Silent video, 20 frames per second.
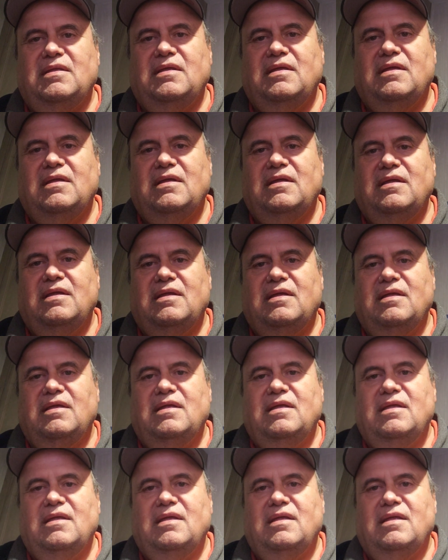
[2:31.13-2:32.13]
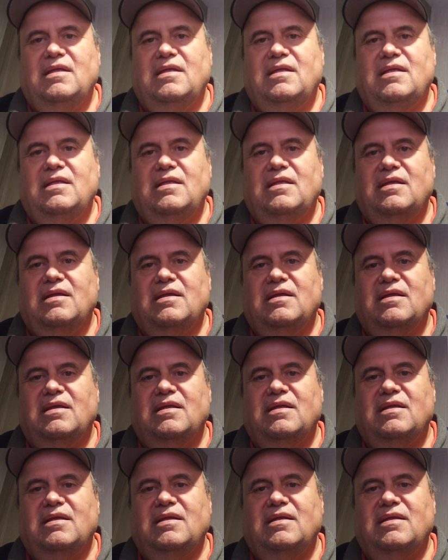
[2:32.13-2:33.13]

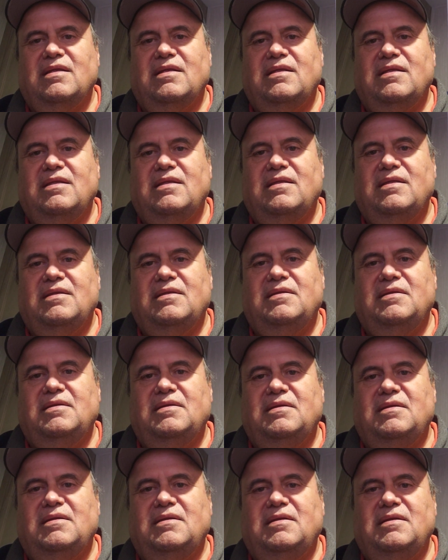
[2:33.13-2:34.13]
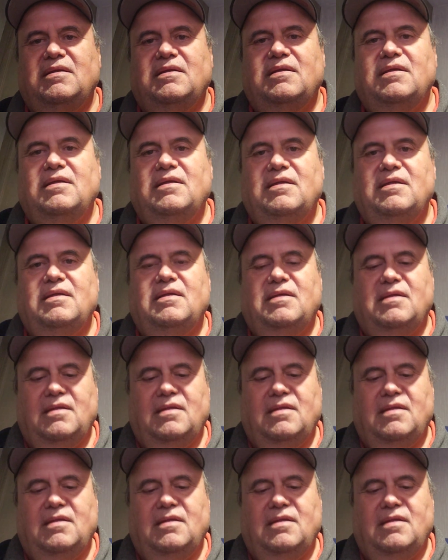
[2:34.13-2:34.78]
No one is speaking in this clip.